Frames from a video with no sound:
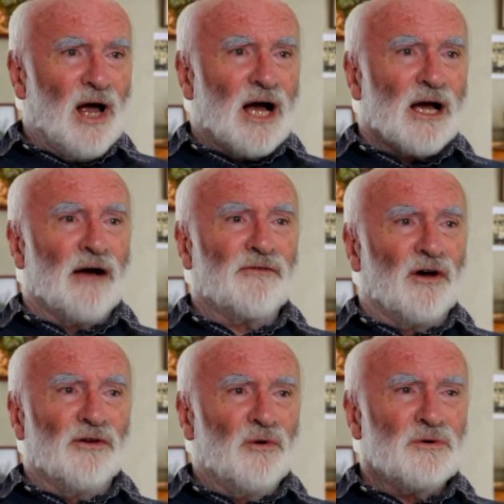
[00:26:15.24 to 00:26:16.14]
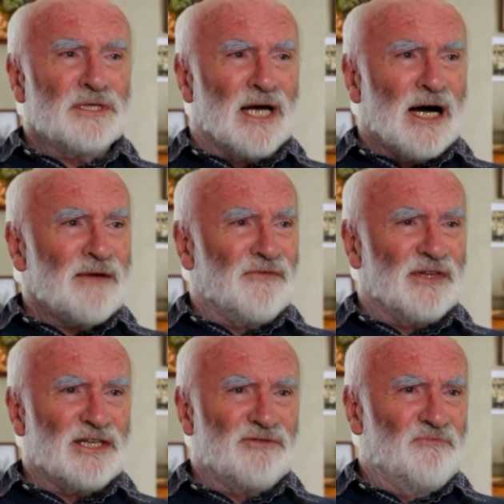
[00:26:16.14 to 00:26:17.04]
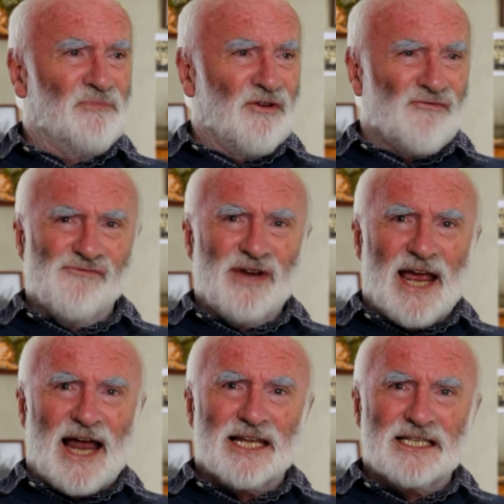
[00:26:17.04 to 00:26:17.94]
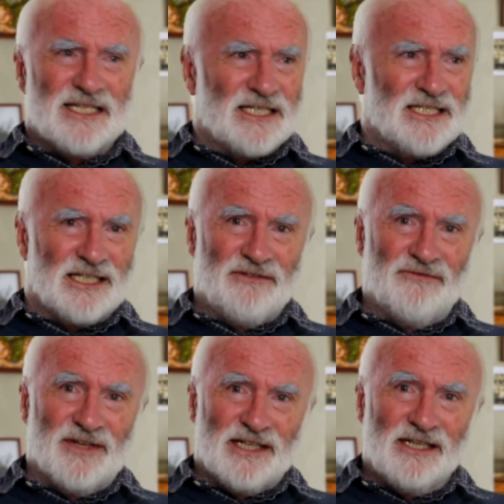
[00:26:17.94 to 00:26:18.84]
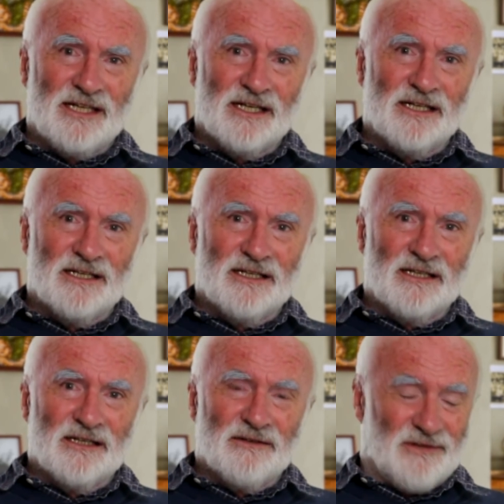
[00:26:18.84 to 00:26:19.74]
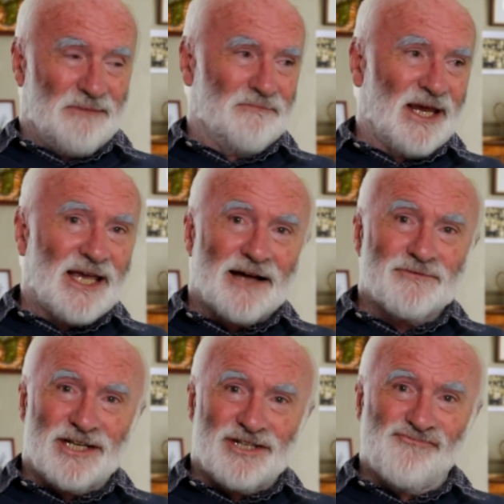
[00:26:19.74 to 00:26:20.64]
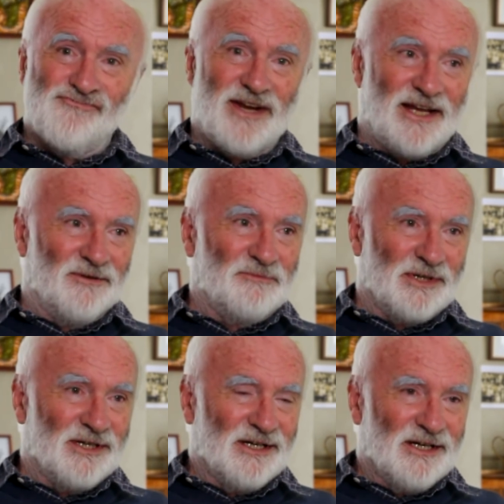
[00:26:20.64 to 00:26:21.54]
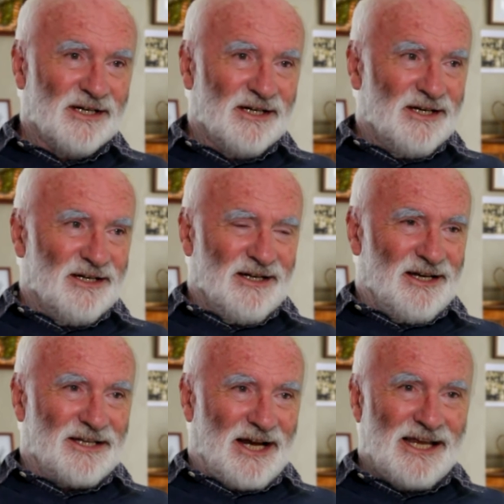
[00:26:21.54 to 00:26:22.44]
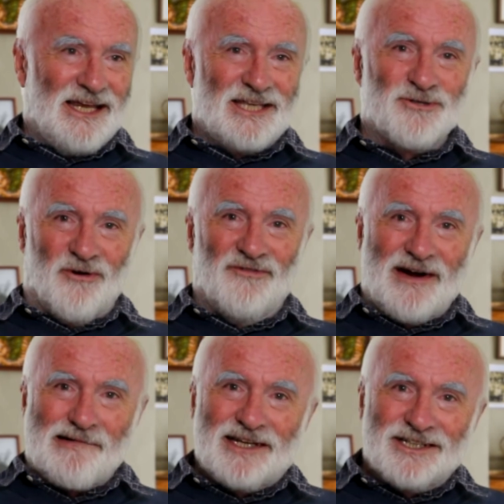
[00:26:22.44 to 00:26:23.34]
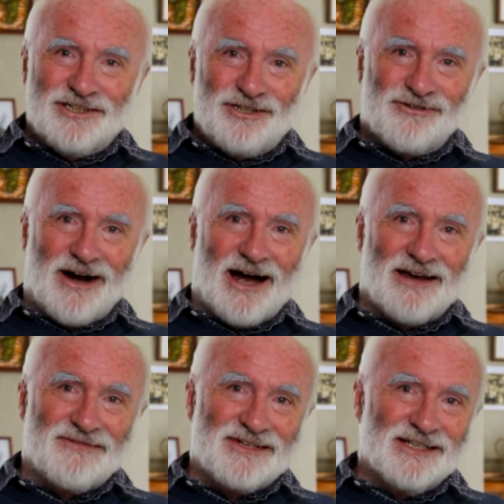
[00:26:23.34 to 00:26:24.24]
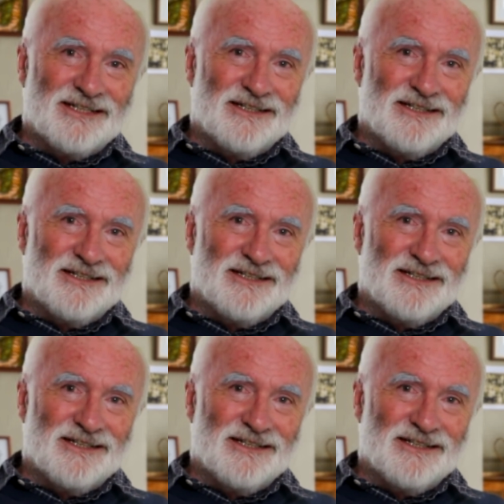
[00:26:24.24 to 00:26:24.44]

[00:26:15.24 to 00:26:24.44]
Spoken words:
I've got no time for this reality TV. Well, they make out it's real, but it's all very contrived.